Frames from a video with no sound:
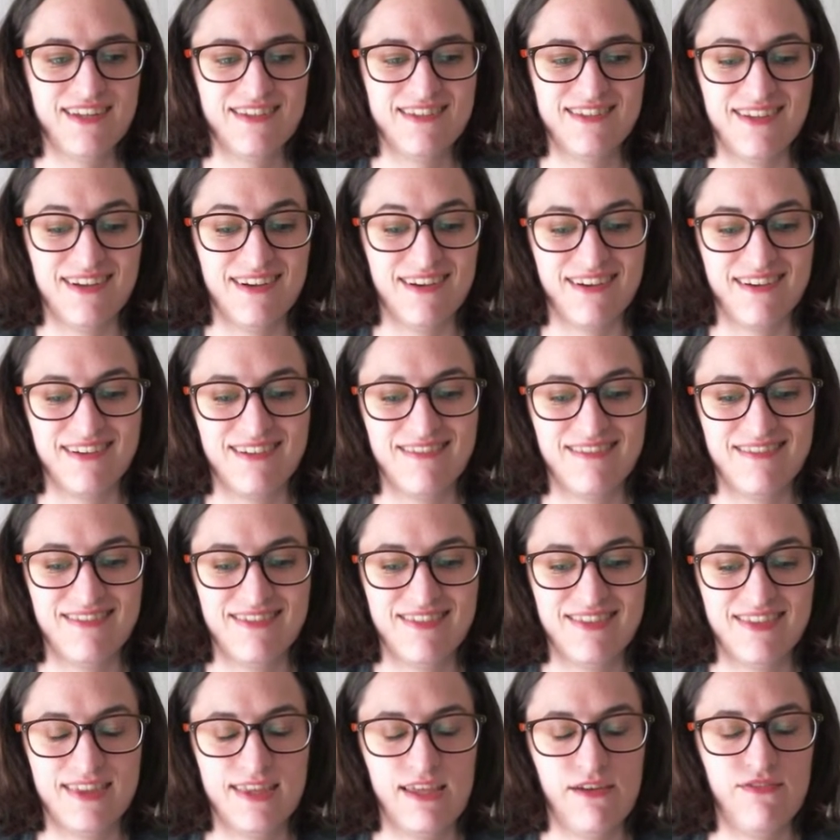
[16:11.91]
So
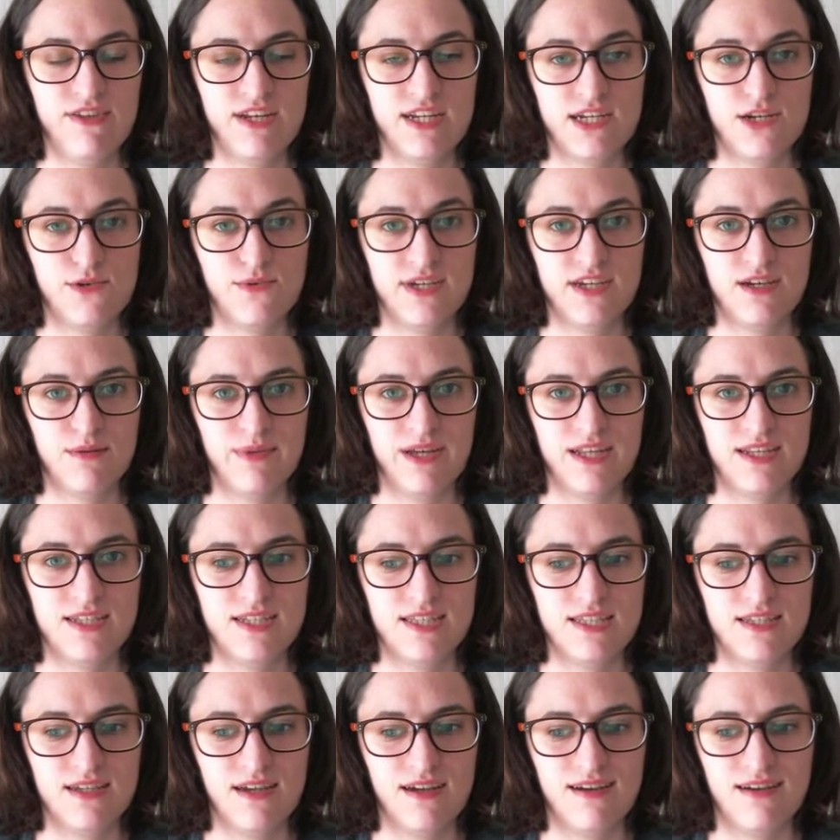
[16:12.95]
definitely recommend
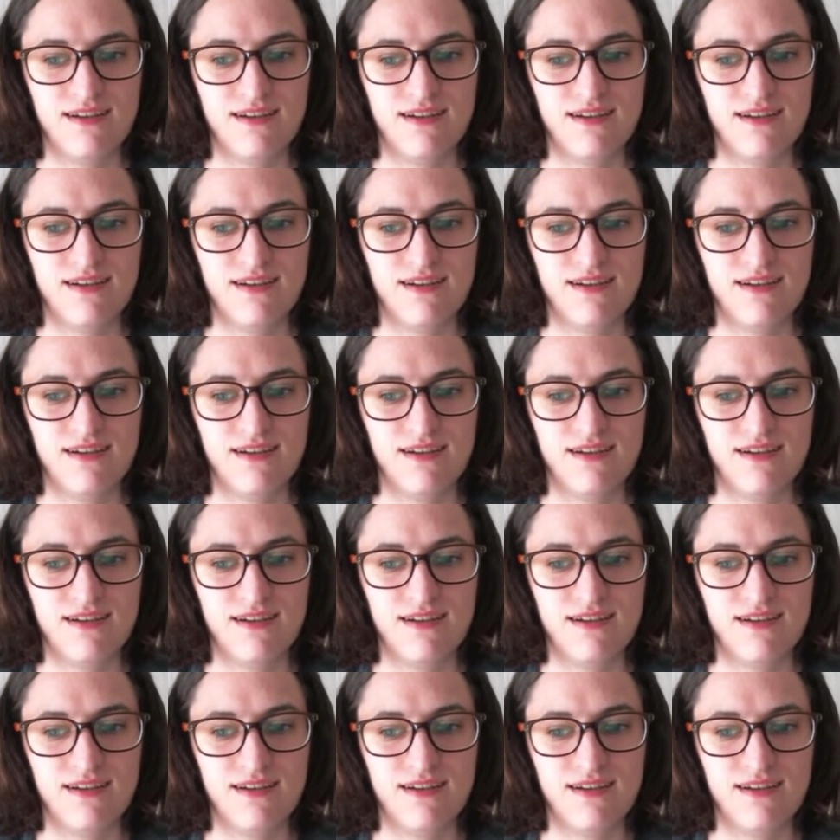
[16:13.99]
it.